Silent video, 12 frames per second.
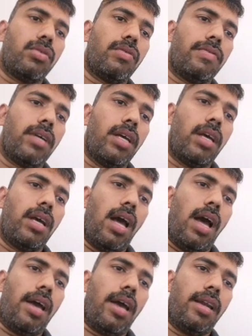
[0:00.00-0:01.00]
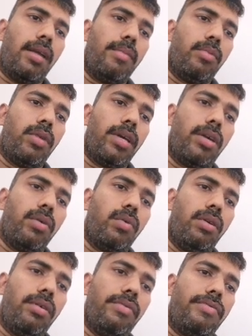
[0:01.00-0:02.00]
of RNA
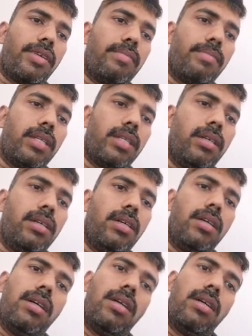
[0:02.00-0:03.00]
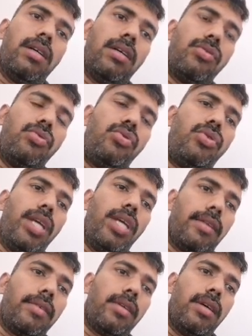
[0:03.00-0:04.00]
molecule from the
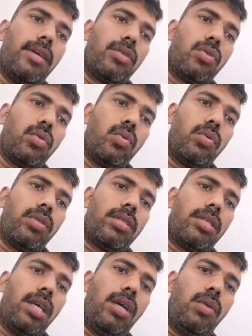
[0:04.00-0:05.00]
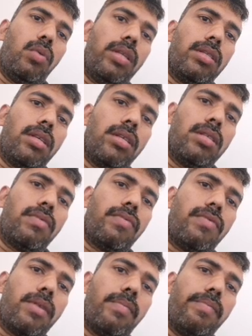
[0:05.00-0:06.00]
gene. So the sequences
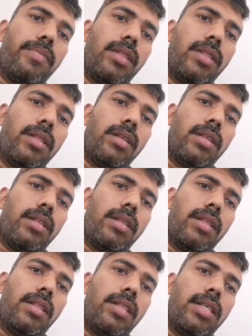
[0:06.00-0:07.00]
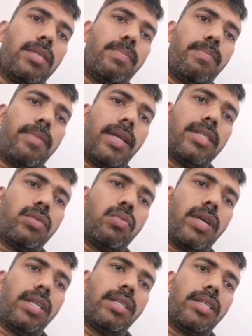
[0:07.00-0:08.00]
from this
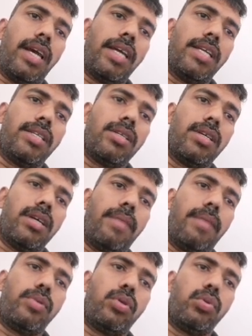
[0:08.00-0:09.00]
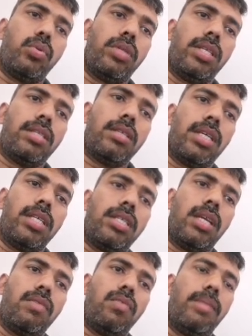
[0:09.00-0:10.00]
+1 site up to this
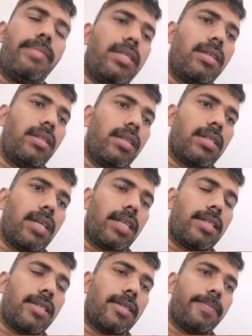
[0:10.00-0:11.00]
region will be synthesized,